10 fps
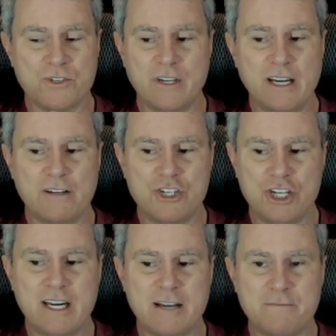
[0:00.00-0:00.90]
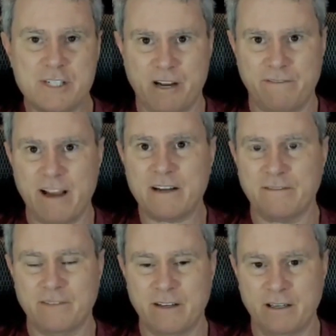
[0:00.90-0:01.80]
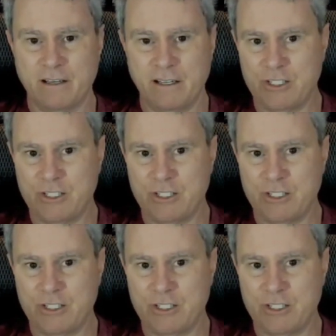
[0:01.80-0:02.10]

that he could cheat himself out of,